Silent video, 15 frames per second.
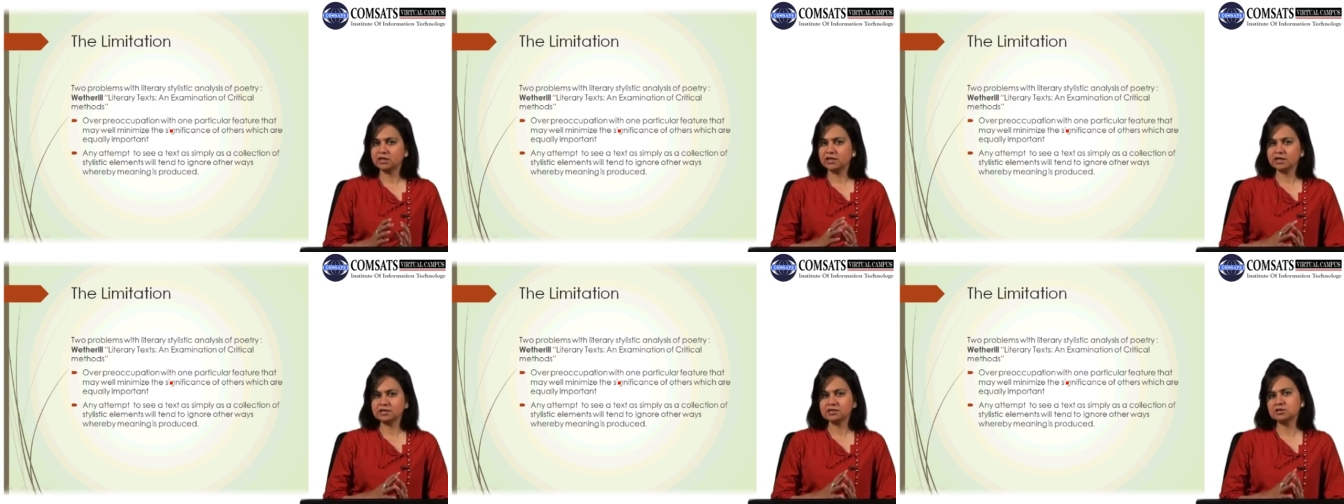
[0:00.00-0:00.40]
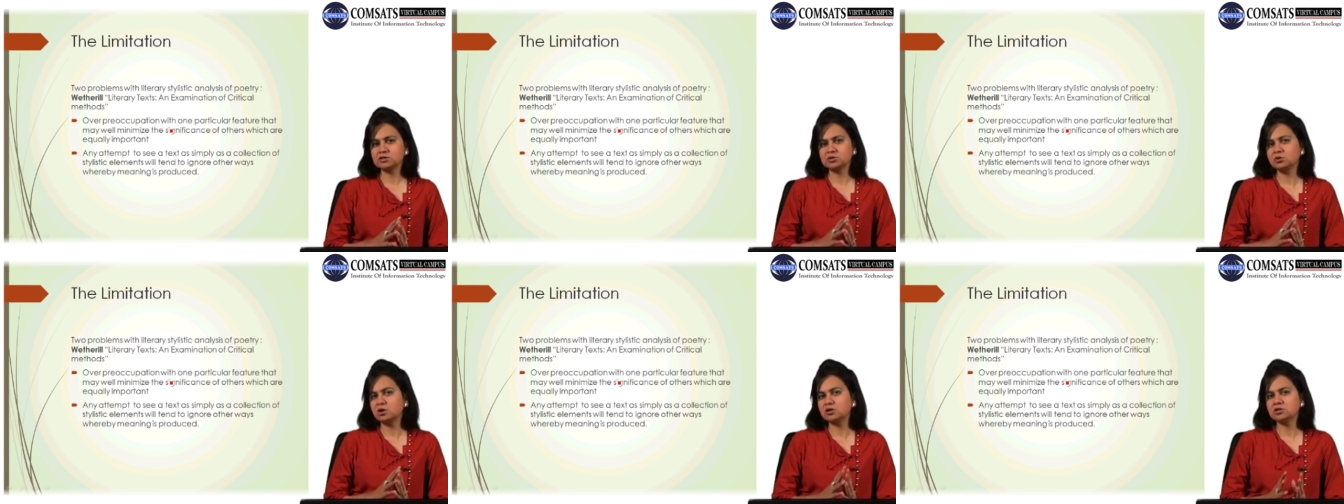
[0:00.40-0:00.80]
the text
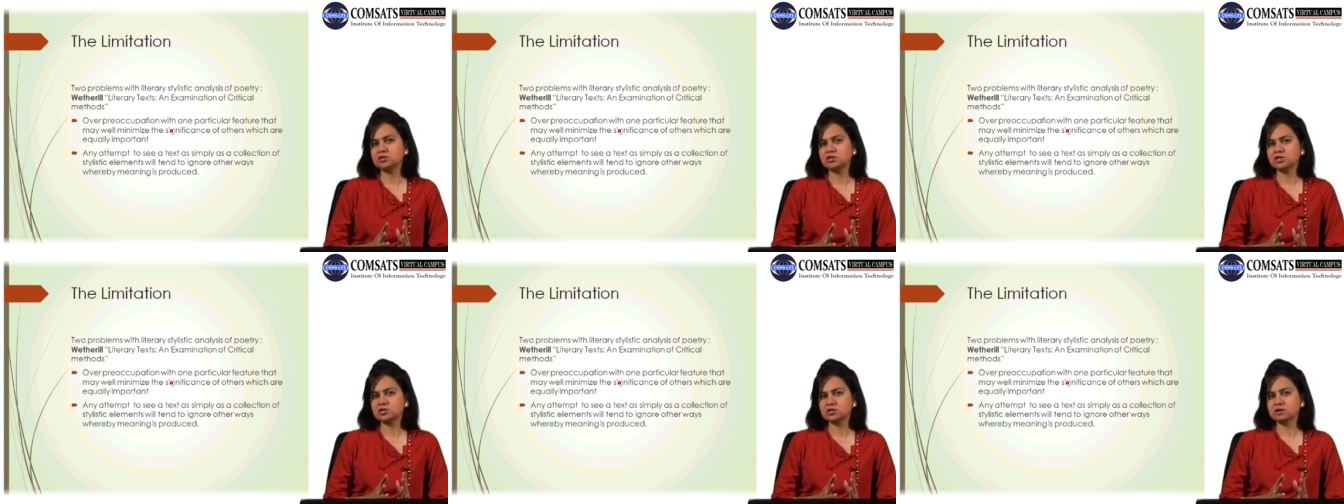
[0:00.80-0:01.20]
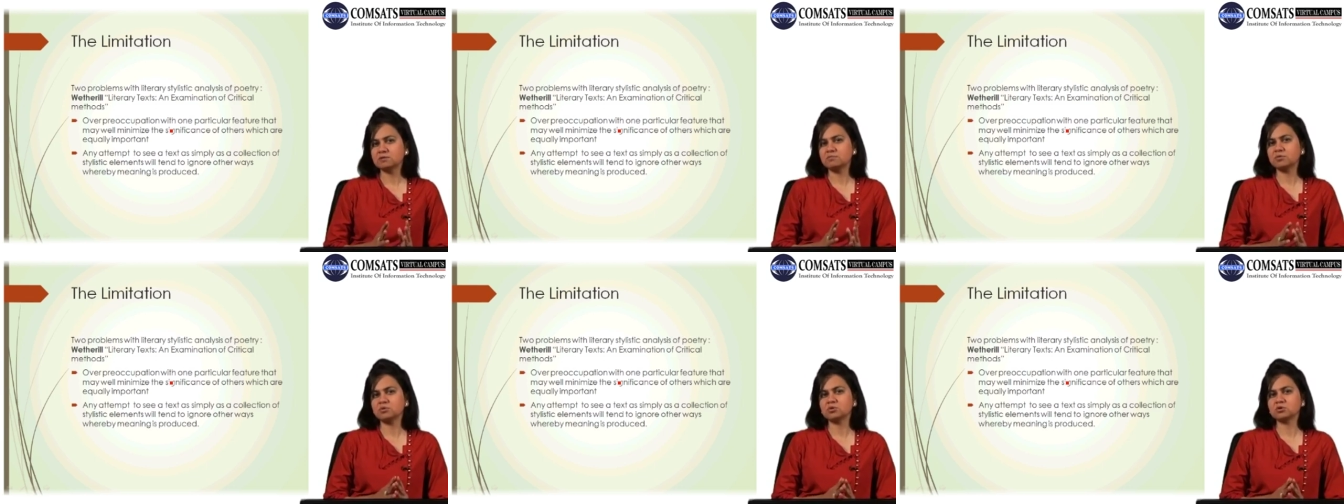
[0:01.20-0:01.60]
is not just
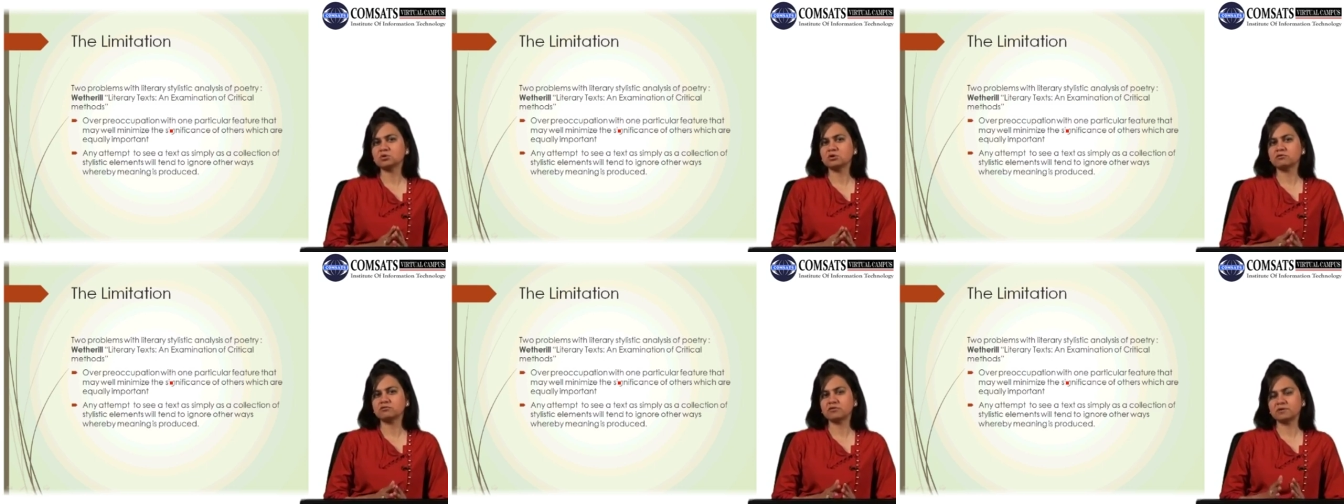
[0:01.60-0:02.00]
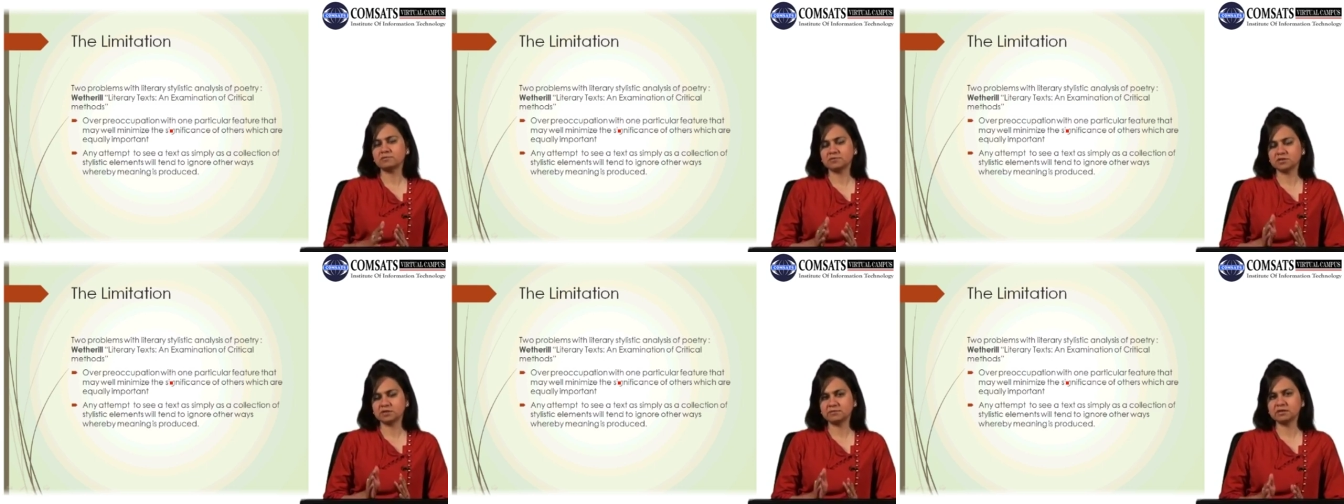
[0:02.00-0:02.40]
composed of
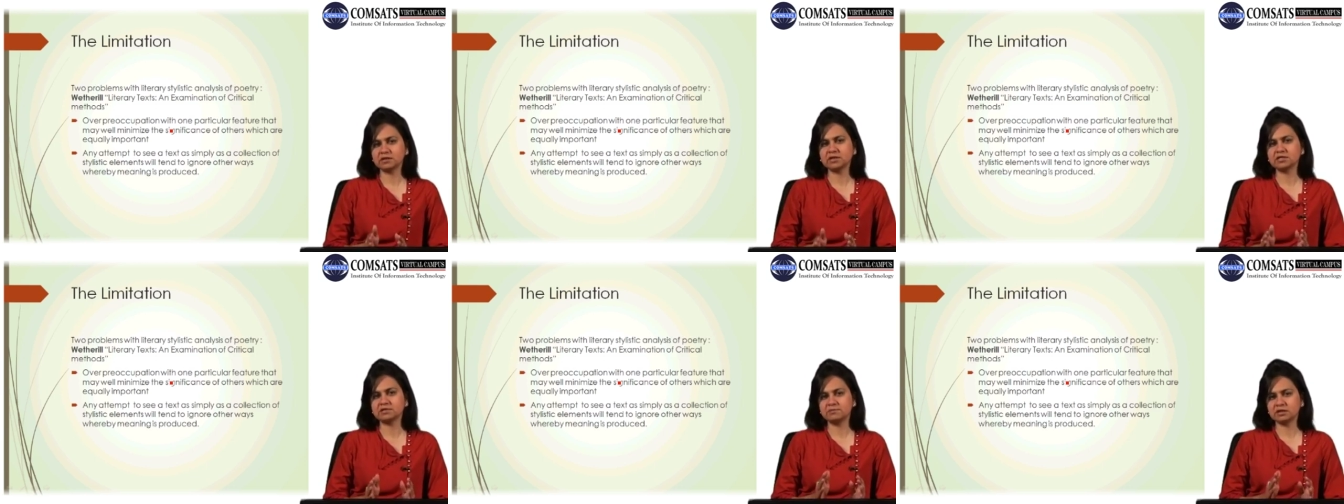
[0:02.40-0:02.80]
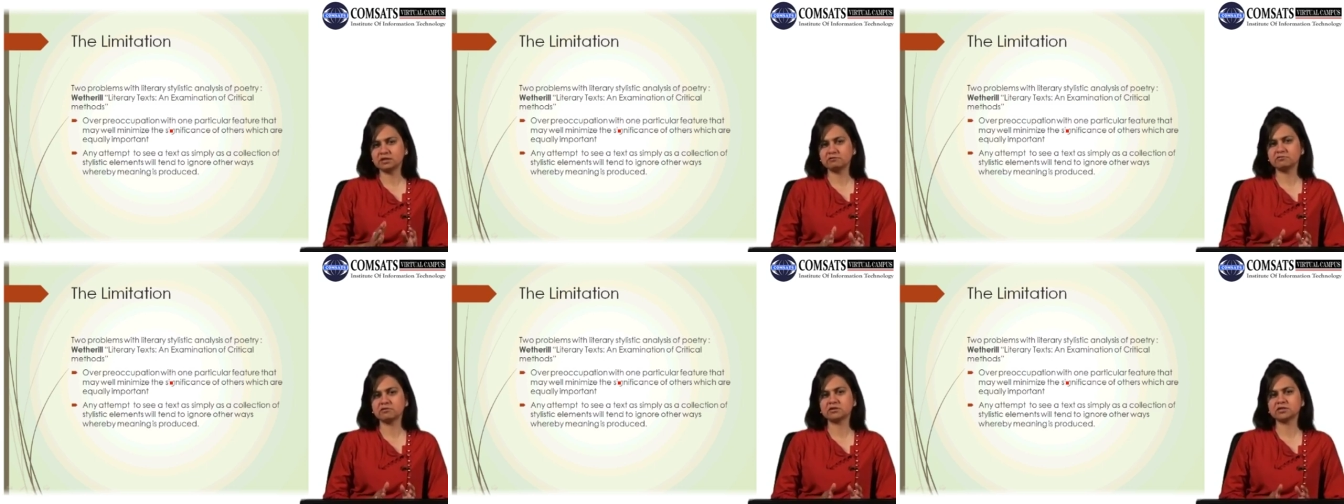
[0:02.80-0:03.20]
similes,
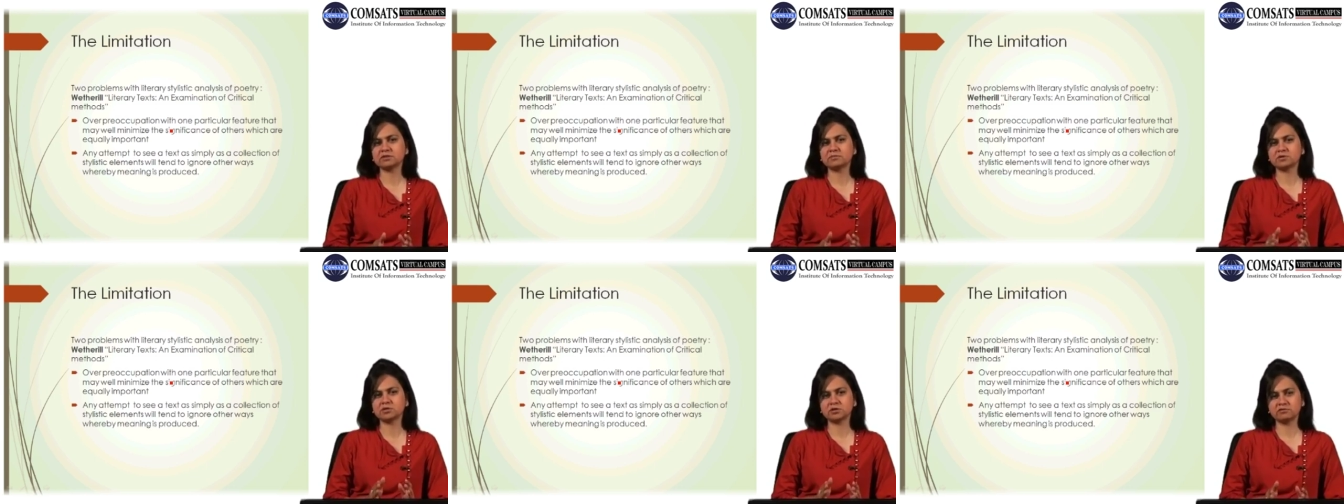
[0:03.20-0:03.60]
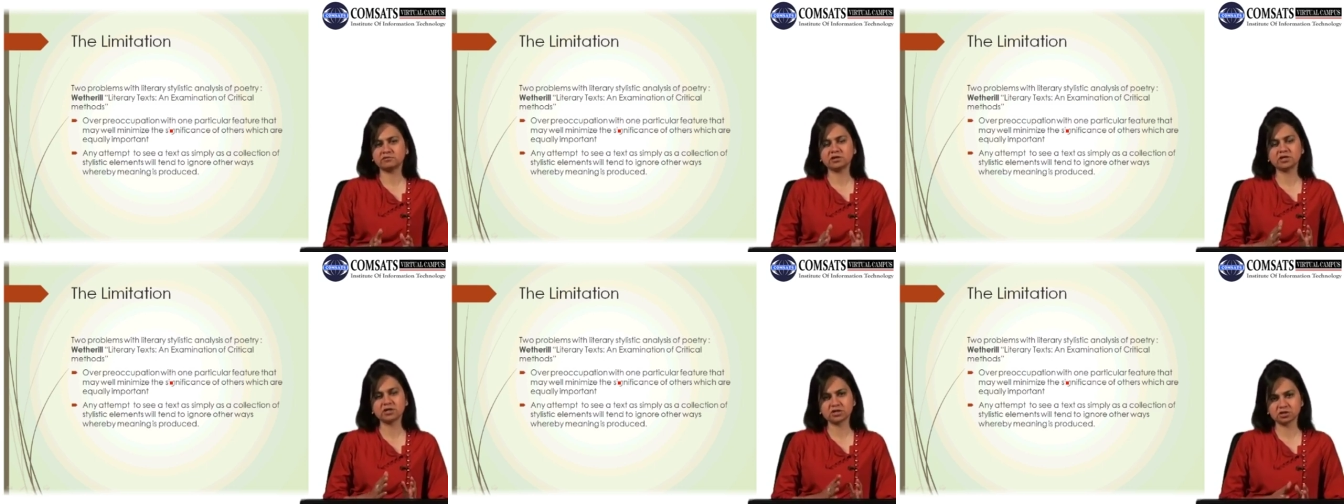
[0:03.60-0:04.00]
metaphors and
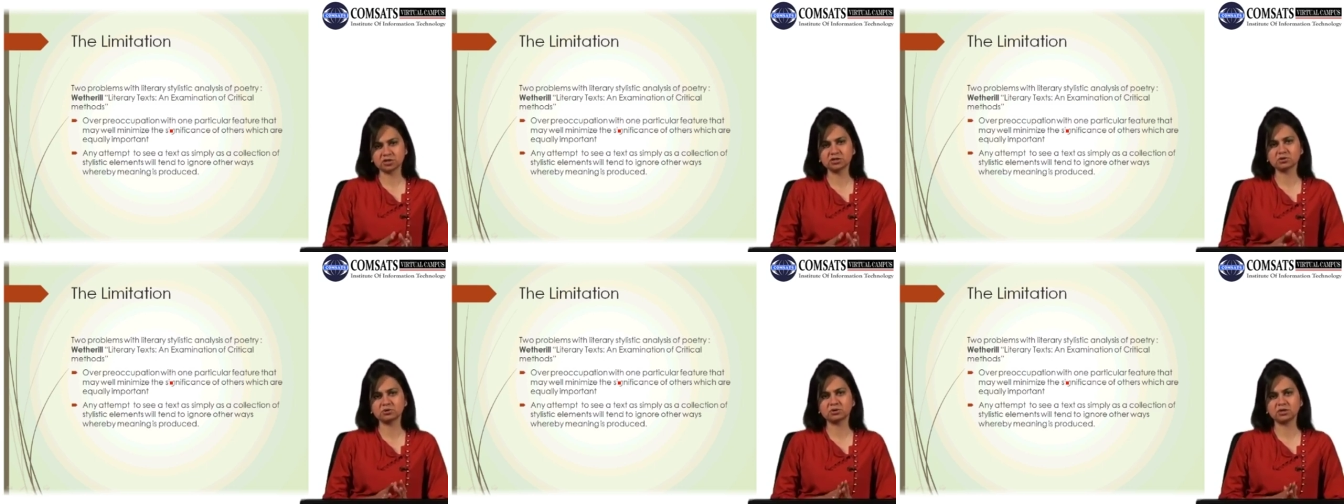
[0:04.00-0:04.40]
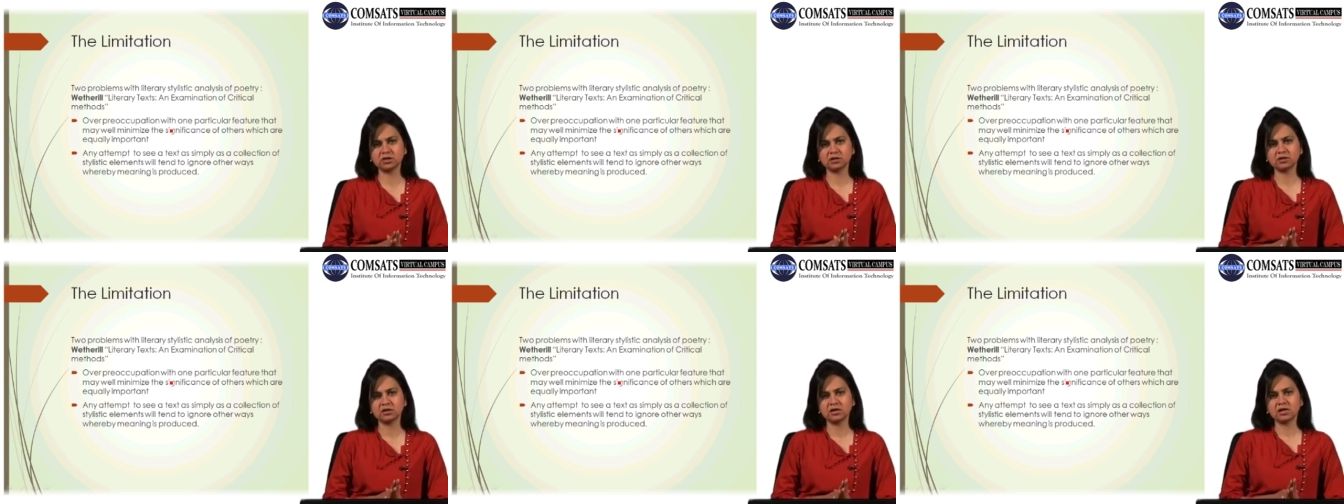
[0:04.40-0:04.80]
personifications
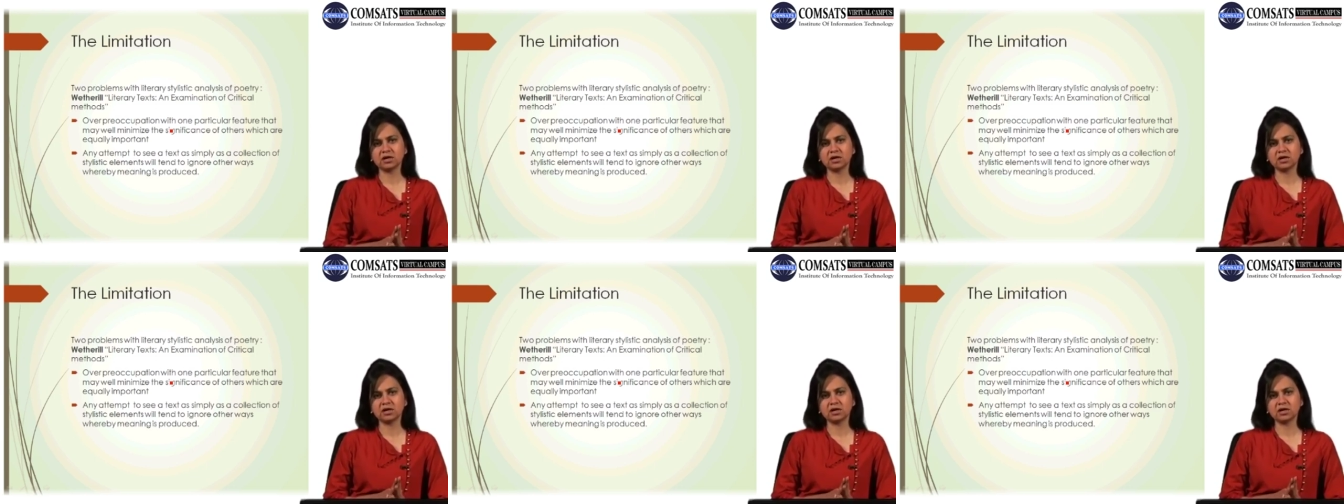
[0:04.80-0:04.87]
only.